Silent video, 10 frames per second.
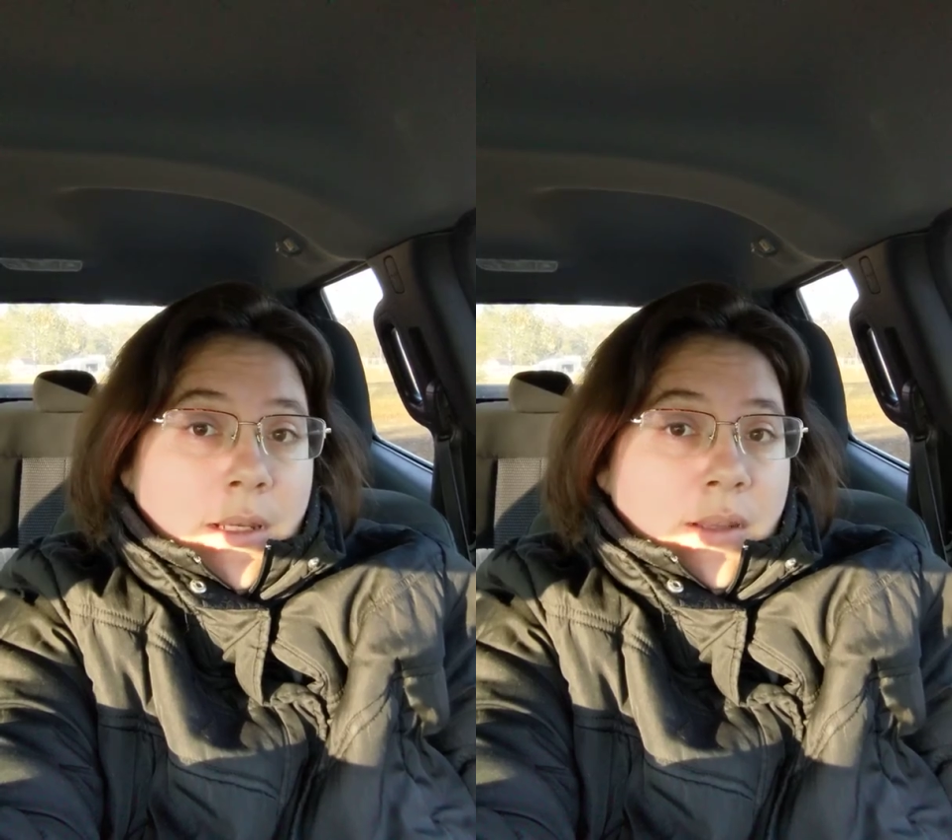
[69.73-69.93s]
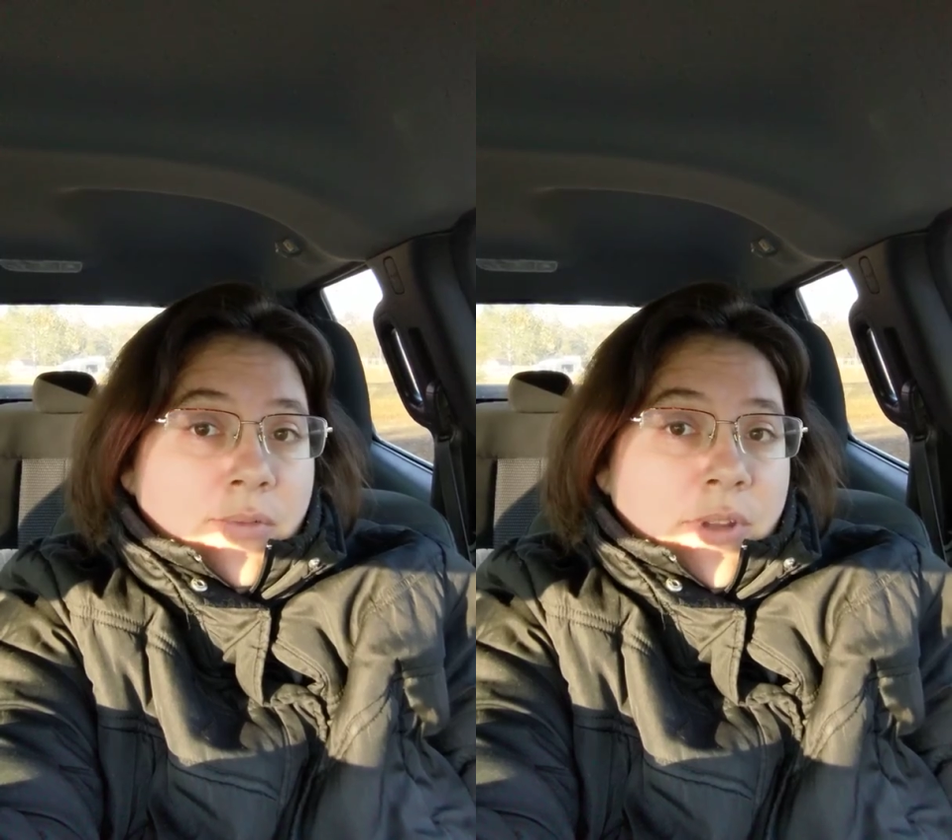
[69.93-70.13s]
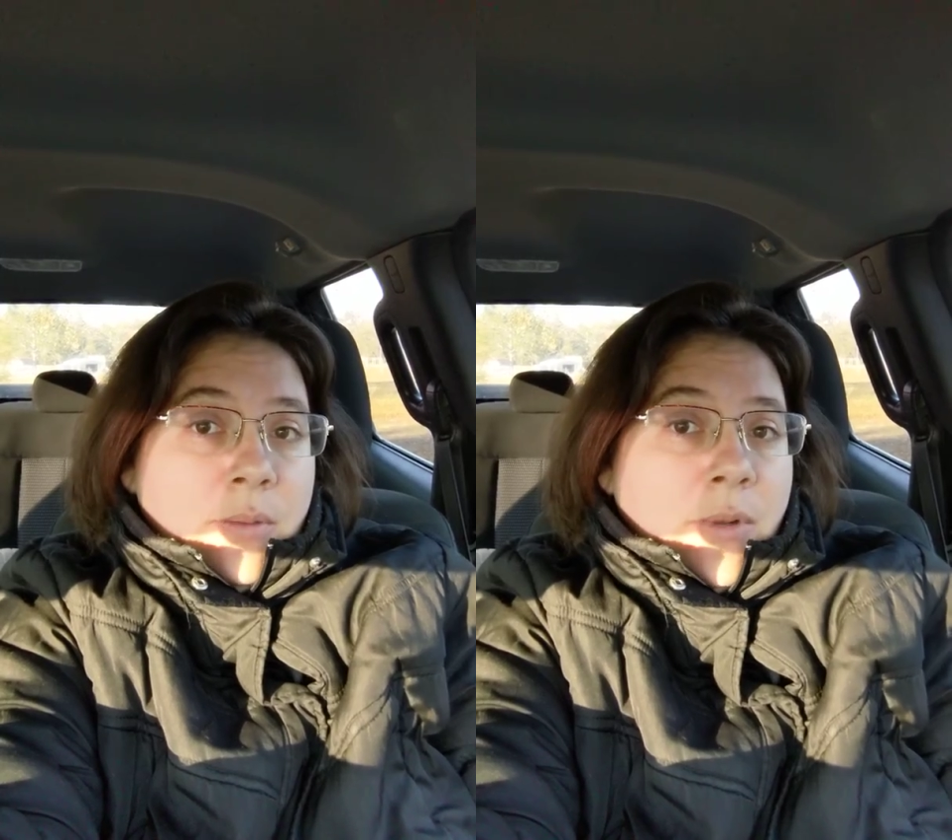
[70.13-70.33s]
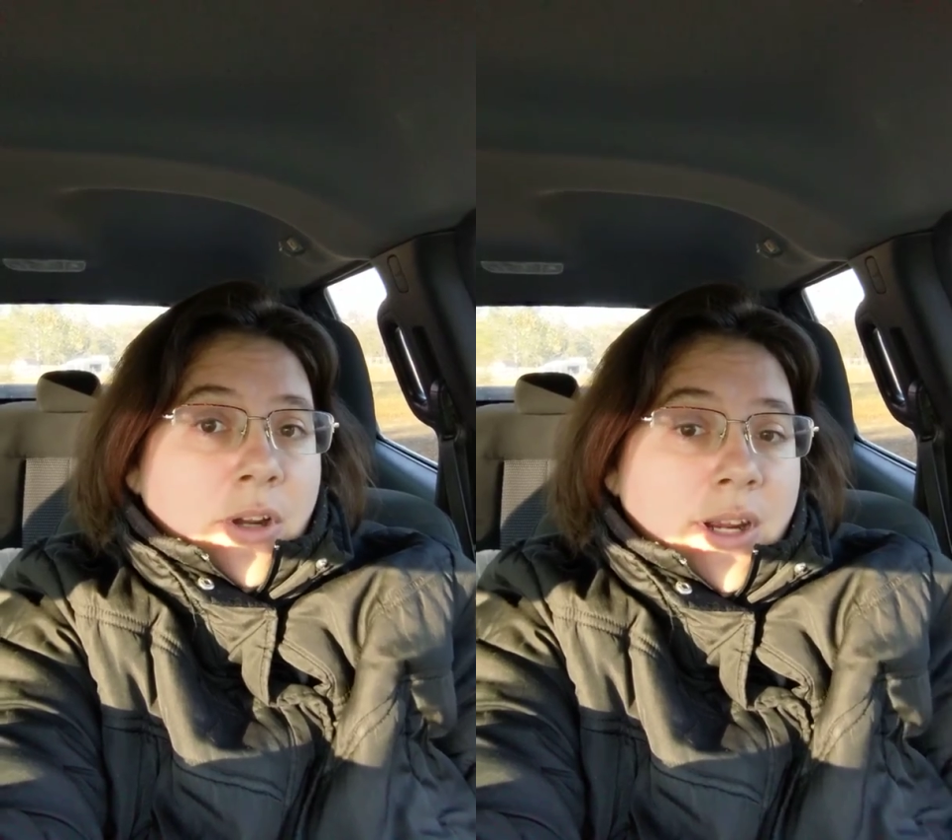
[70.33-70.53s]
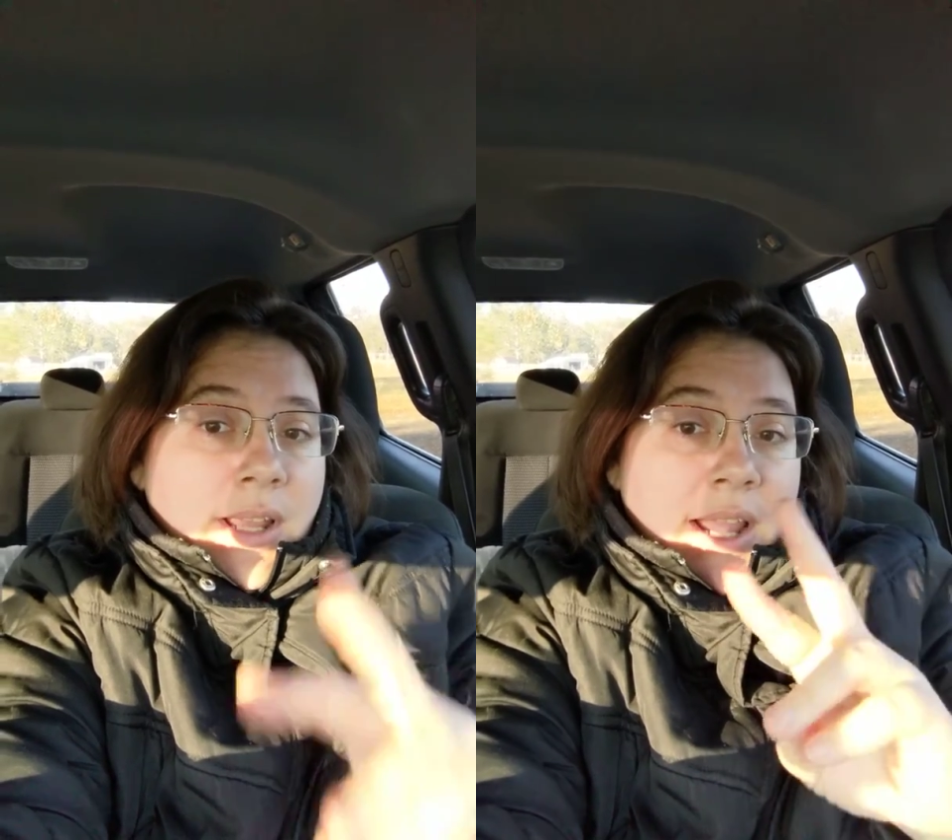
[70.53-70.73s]
Indie Flea
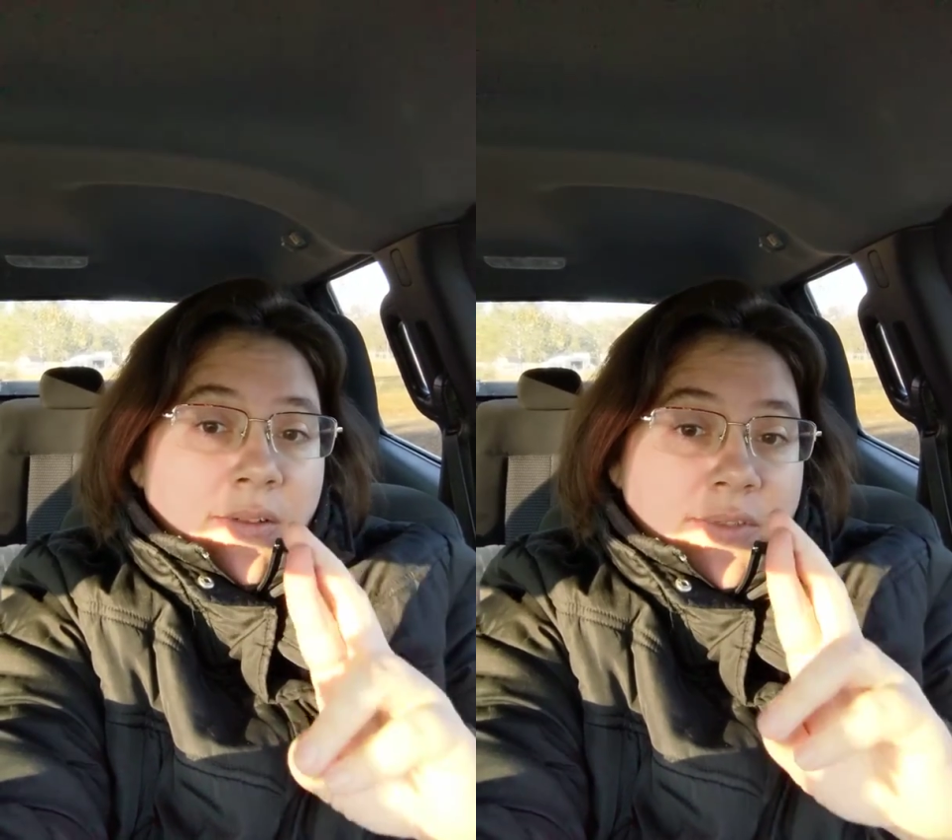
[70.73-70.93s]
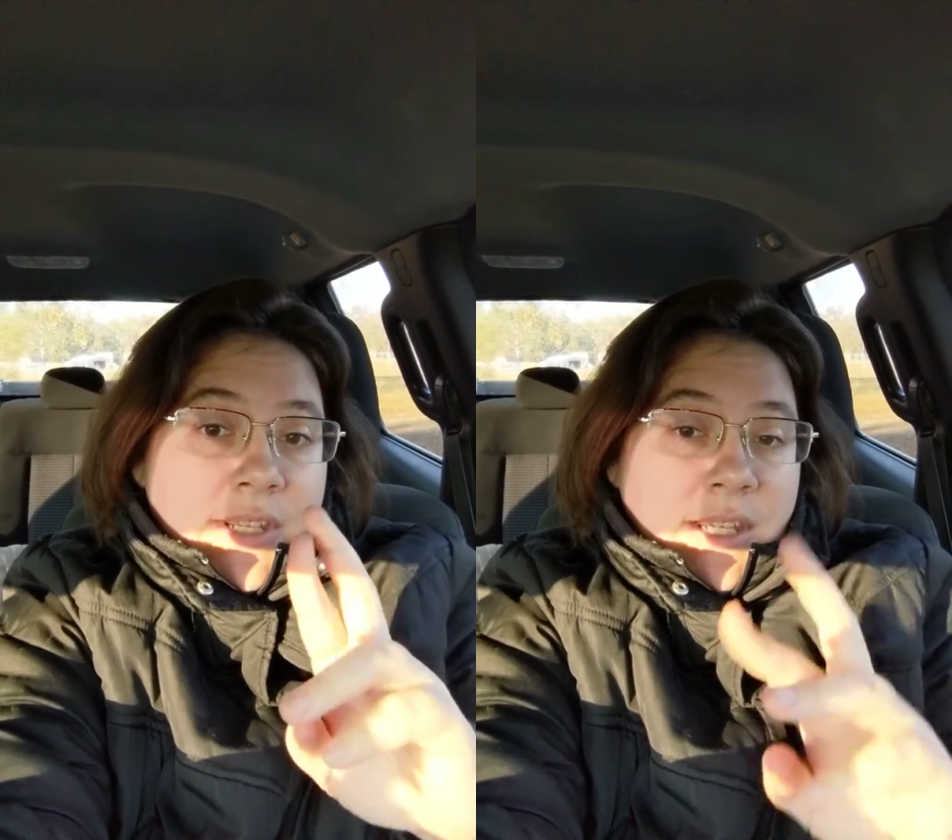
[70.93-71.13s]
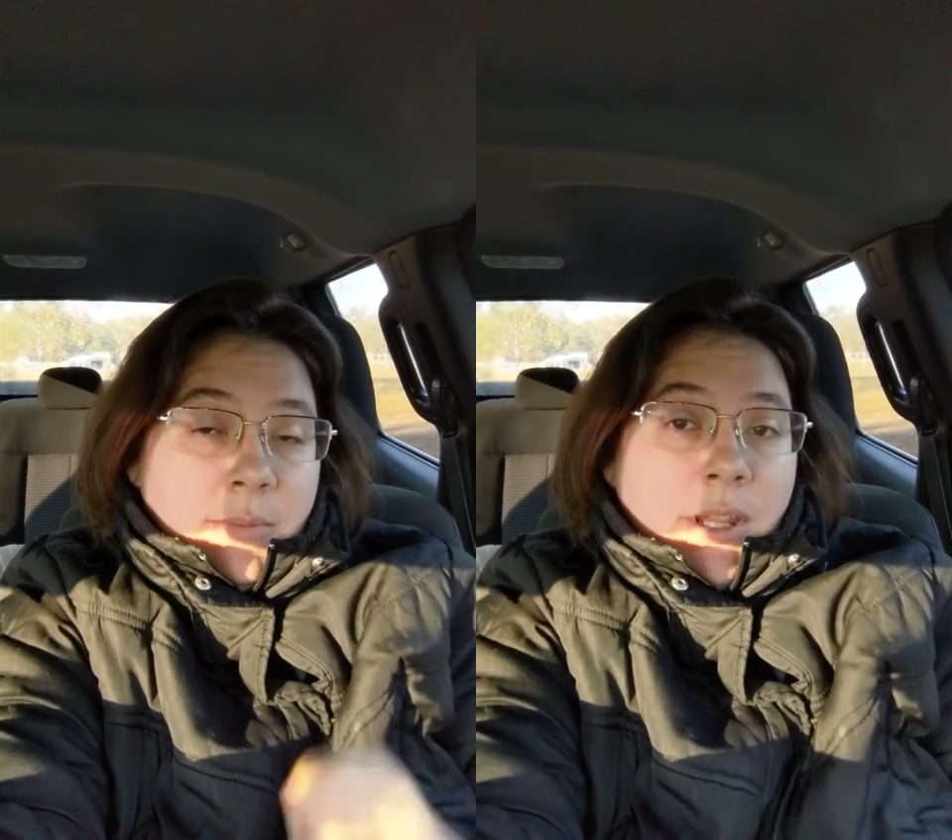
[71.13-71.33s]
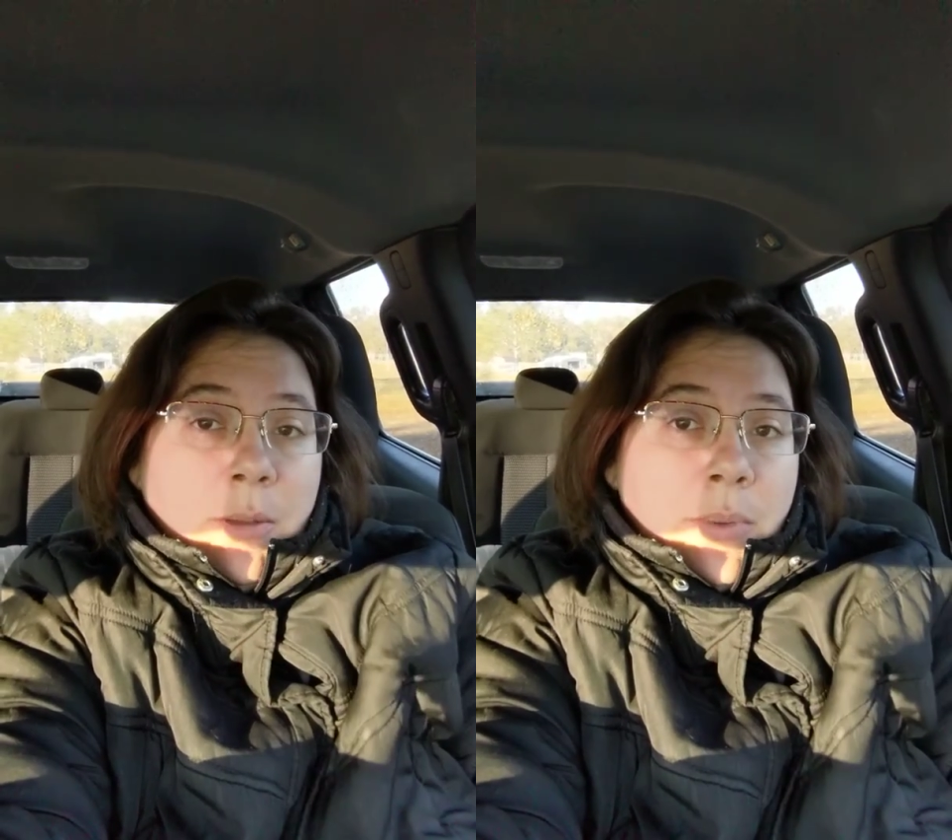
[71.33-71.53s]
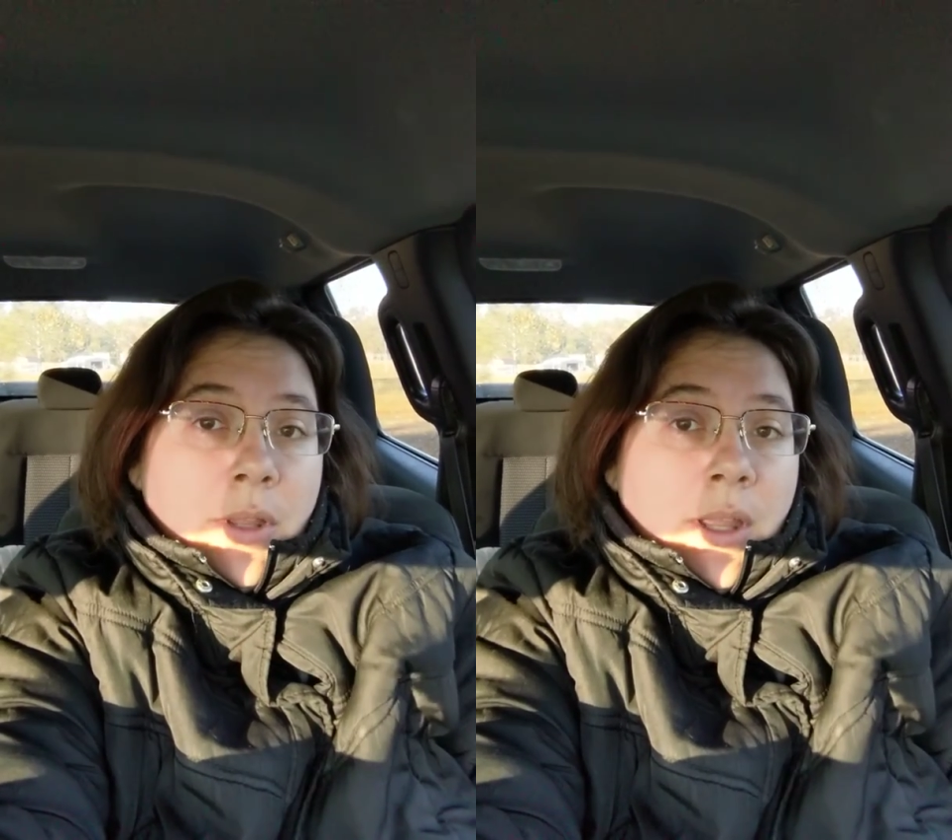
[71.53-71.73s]
Market have teamed
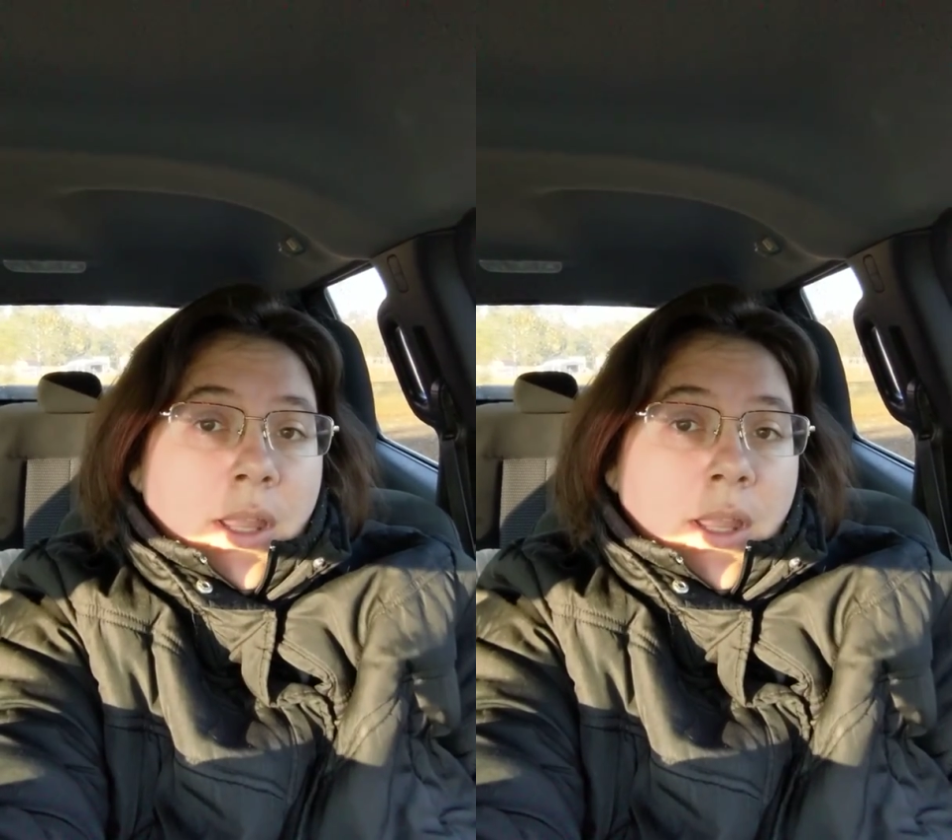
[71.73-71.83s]
up,